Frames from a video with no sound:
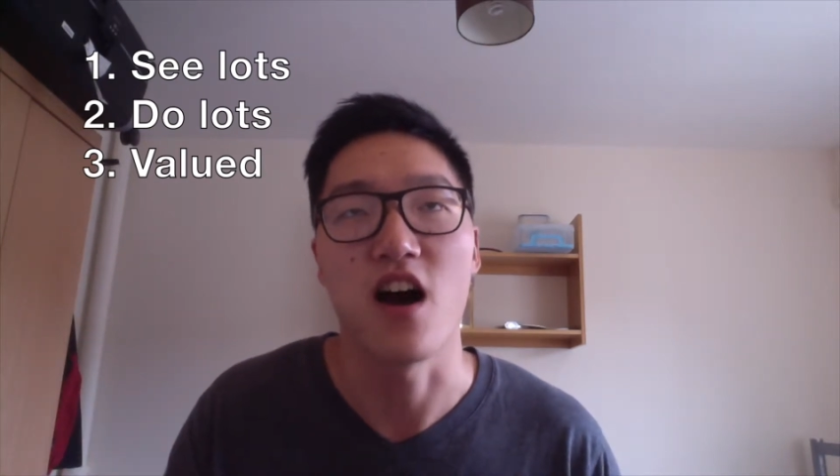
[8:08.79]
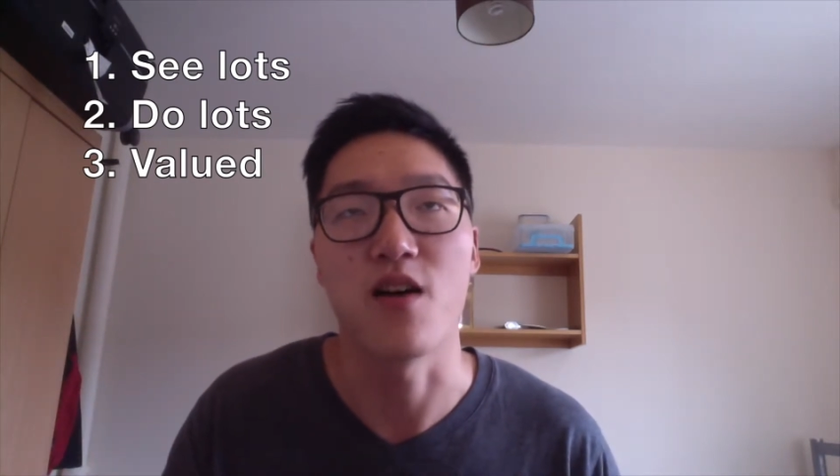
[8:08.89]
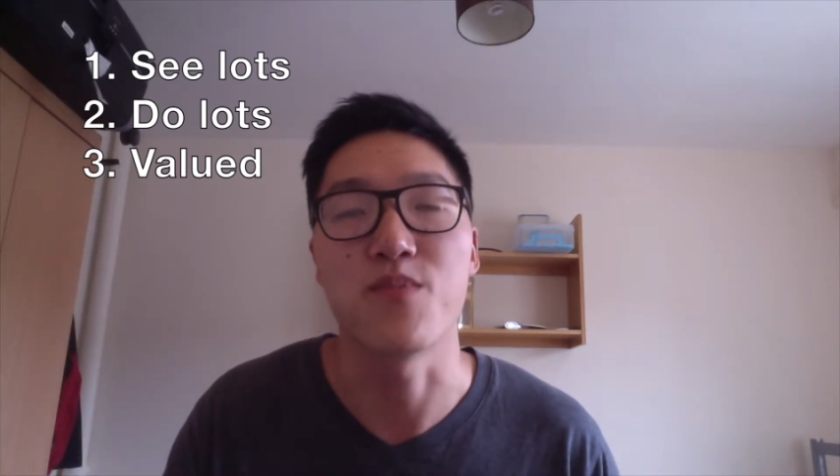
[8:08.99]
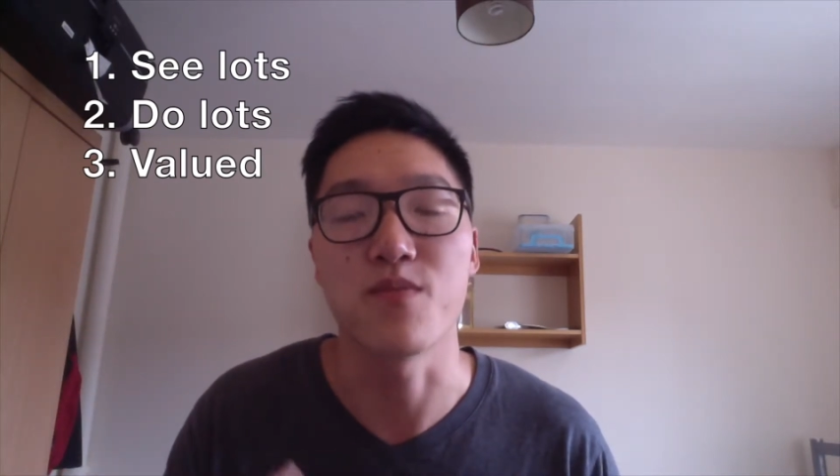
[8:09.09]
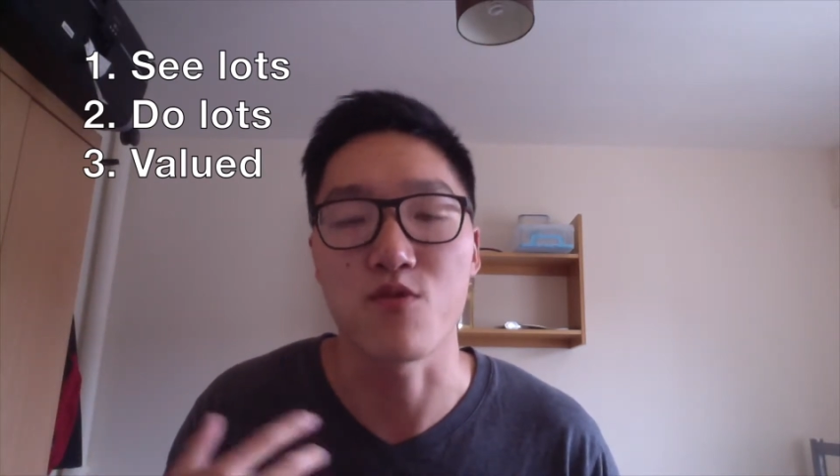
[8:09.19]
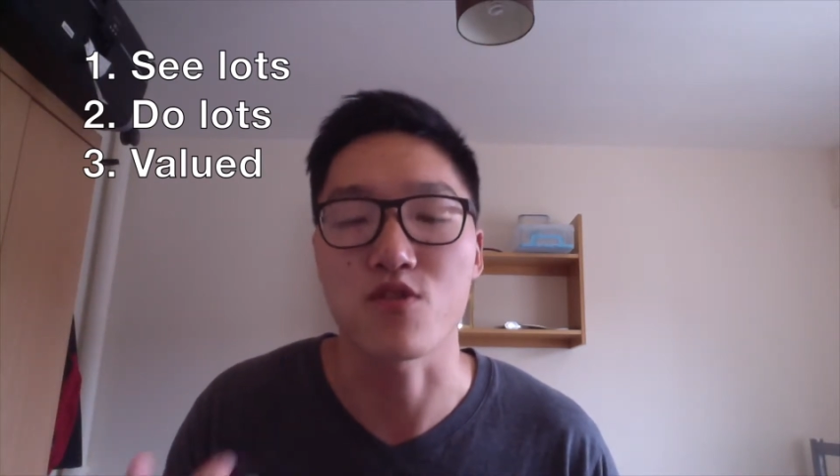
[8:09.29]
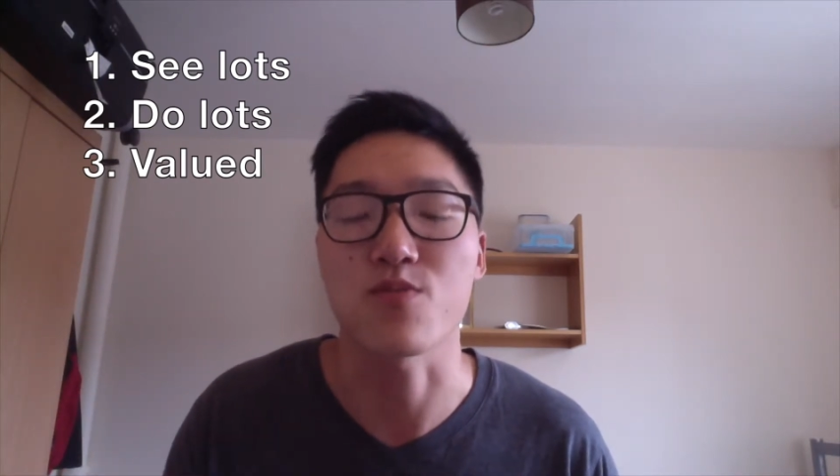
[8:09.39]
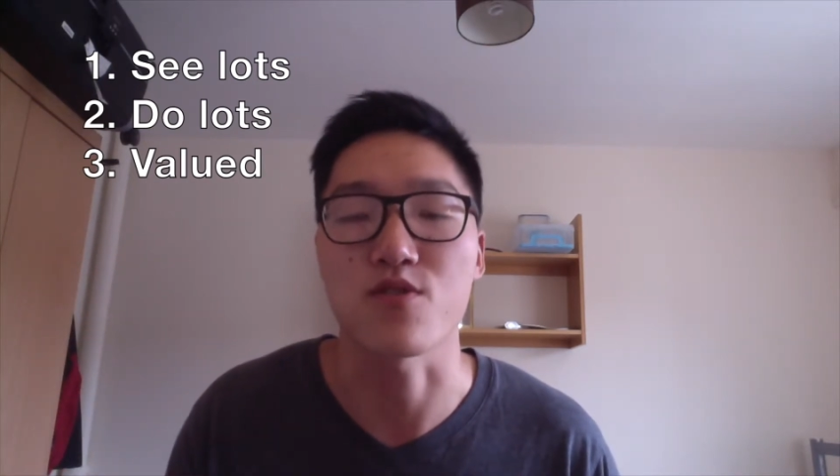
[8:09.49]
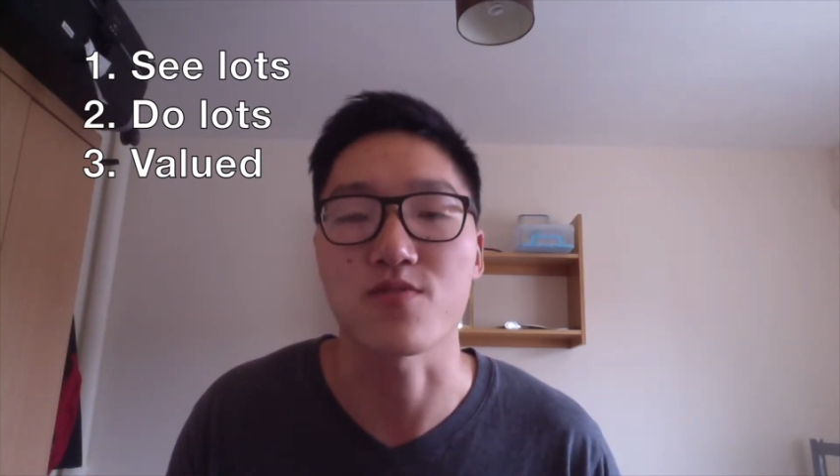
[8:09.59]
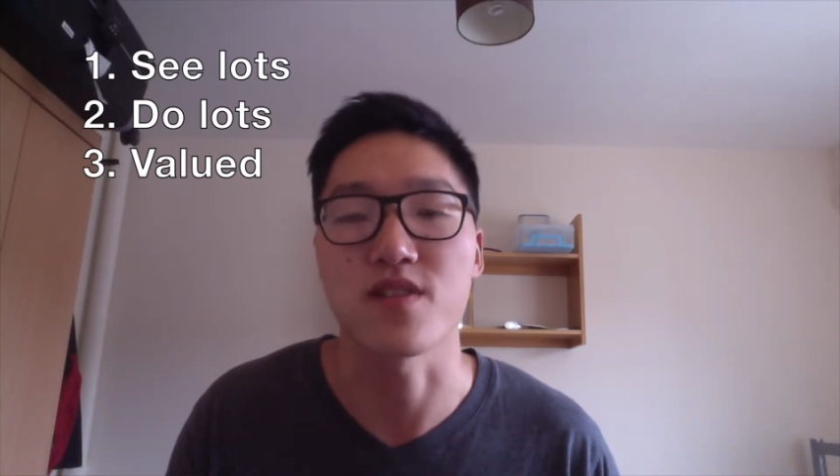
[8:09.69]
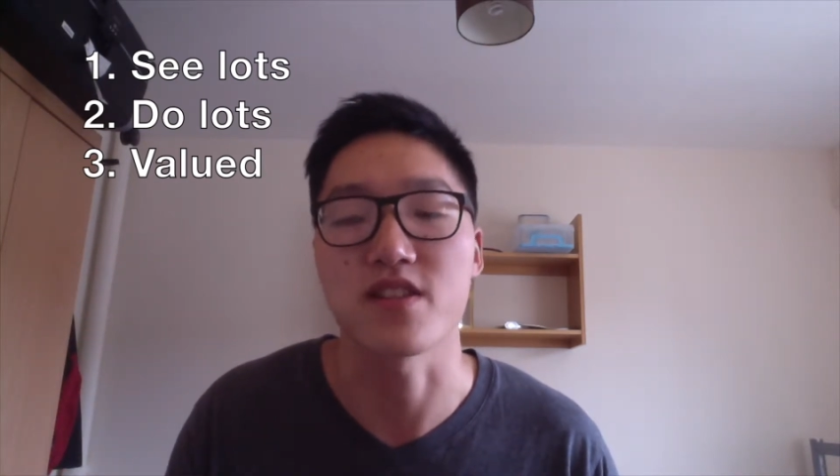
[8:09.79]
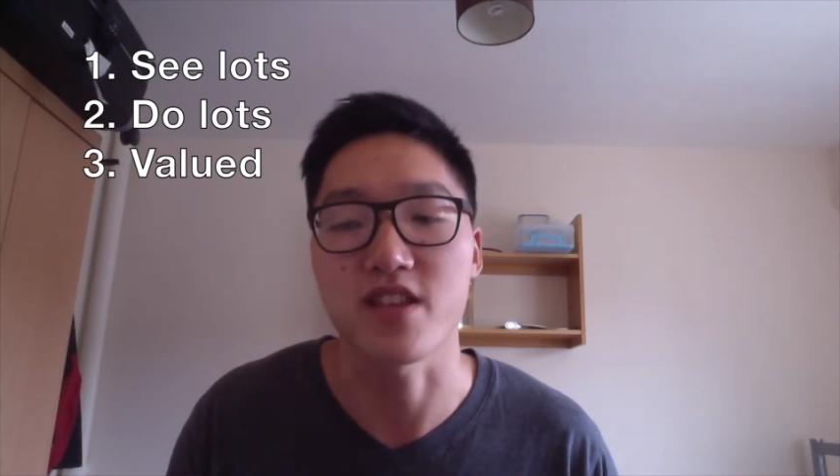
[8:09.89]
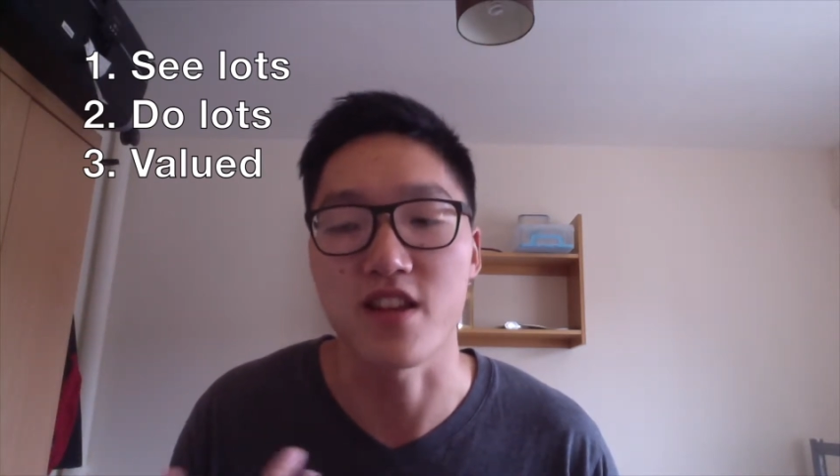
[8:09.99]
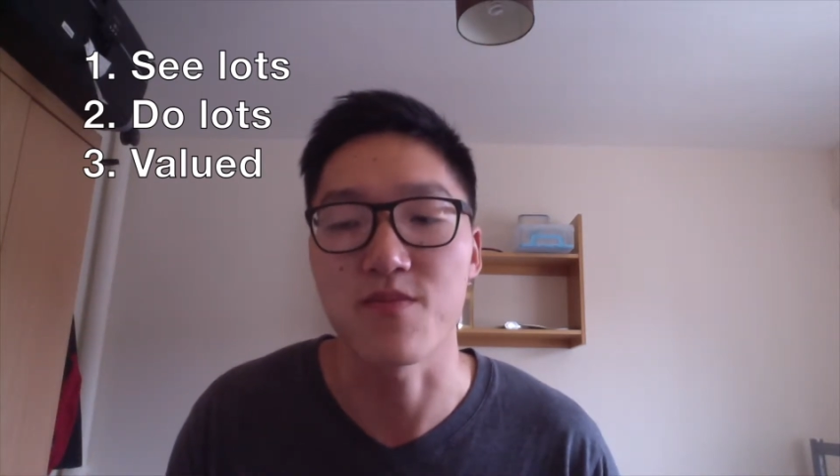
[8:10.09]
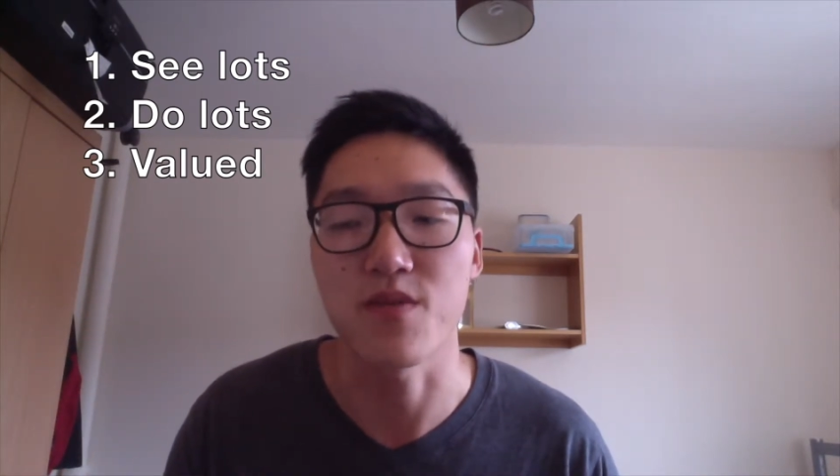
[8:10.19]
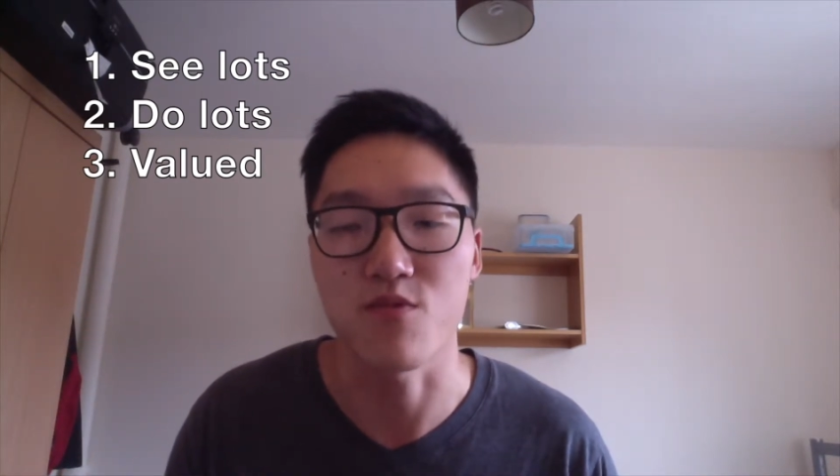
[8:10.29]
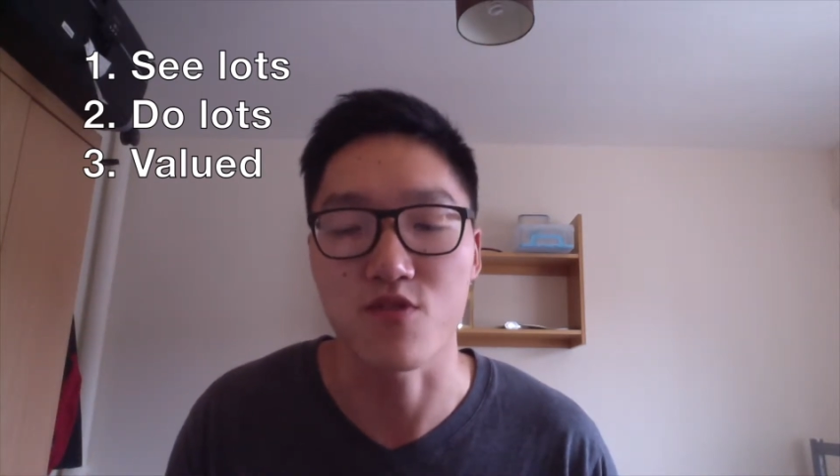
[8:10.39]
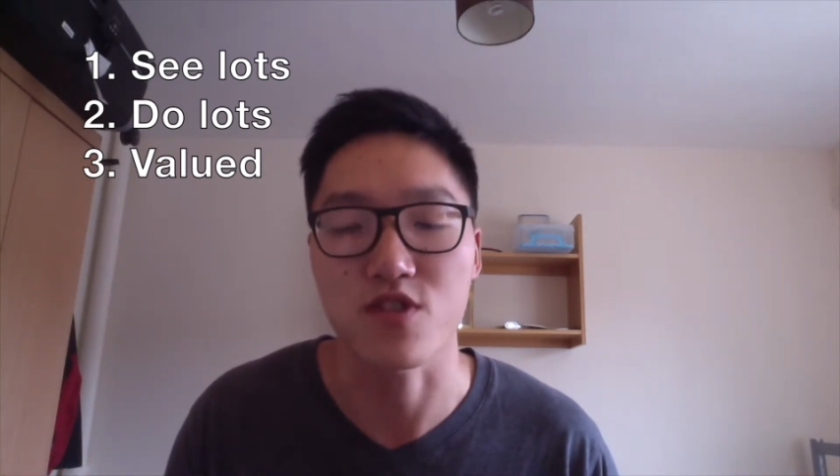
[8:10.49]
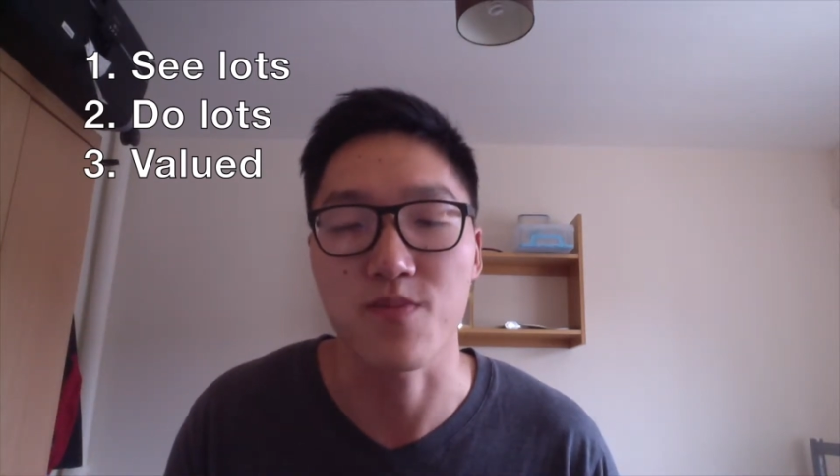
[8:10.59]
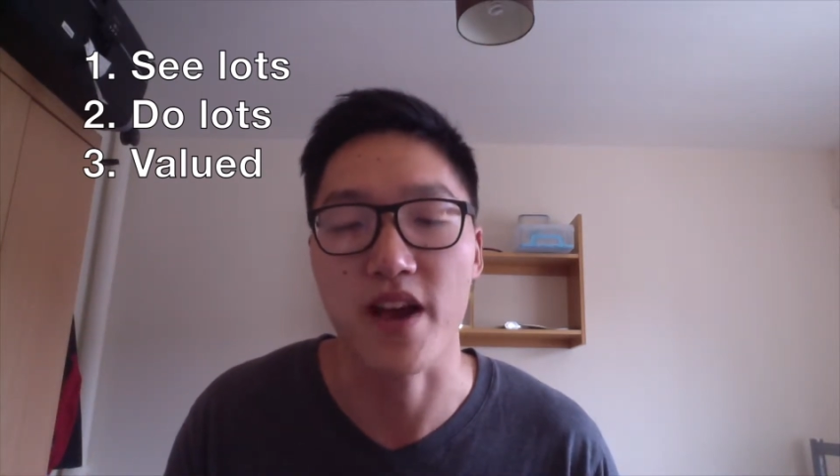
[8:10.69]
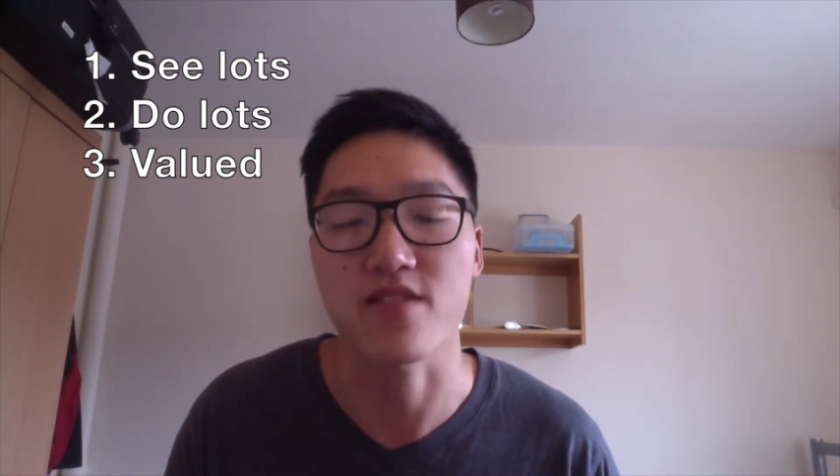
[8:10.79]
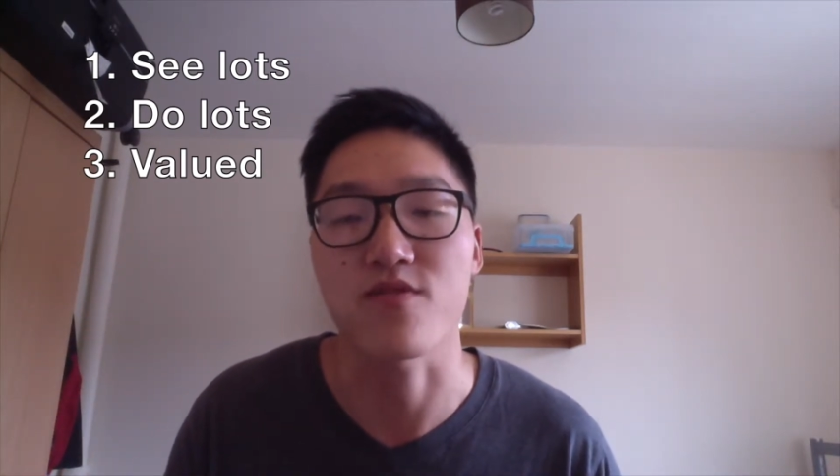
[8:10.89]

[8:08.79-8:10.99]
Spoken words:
a bit more responsibility and a bit more respect